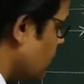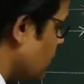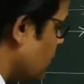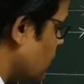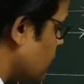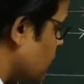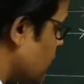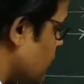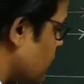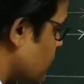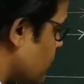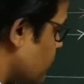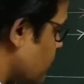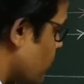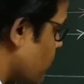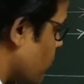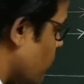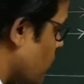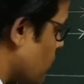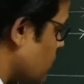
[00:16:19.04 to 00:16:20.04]
This is
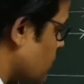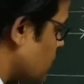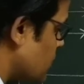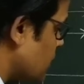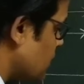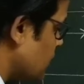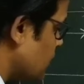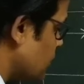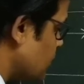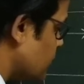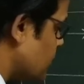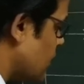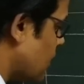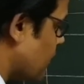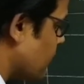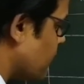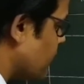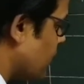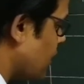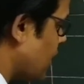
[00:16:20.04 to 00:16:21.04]
what it would
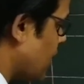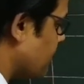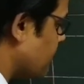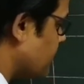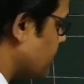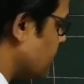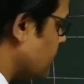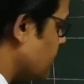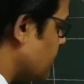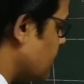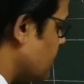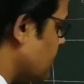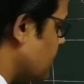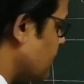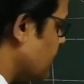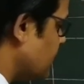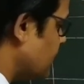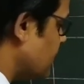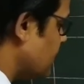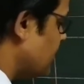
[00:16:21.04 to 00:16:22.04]
have happened.
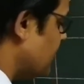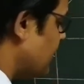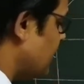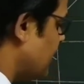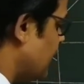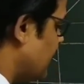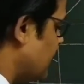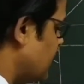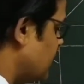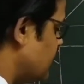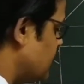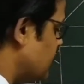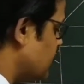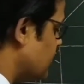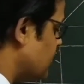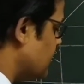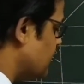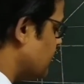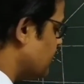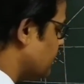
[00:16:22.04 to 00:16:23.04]
Head,
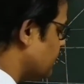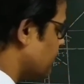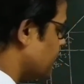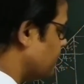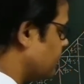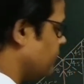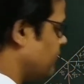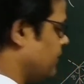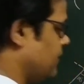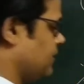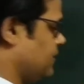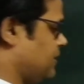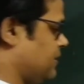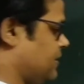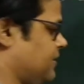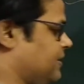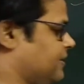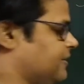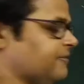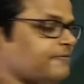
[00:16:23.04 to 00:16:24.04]

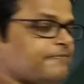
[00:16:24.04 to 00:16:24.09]
feet.